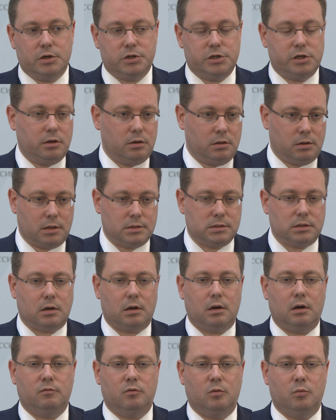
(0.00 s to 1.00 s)
And
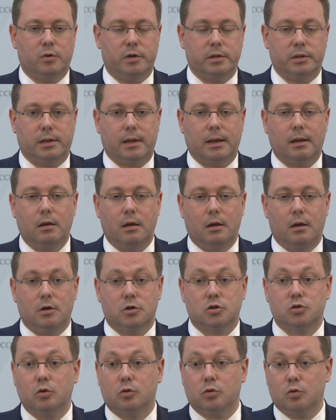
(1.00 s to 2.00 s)
the mergers and
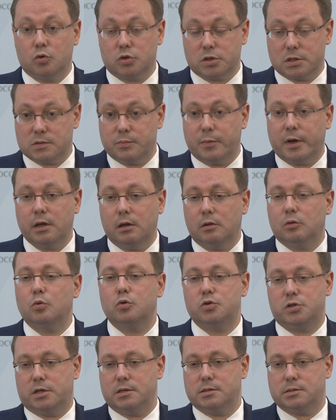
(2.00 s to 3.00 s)
acquisitions are going to
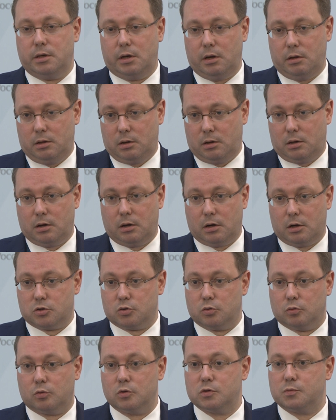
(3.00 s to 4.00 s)
speed up
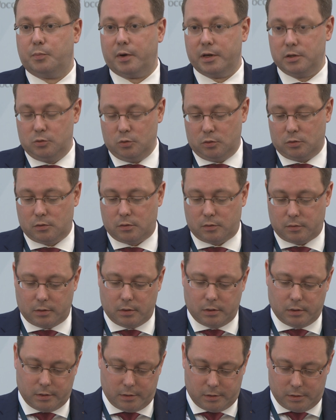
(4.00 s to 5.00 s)
at the insurance markets,
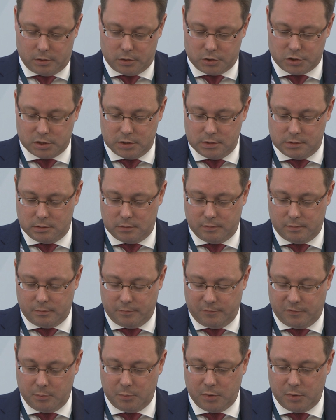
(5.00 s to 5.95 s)
which I think is good.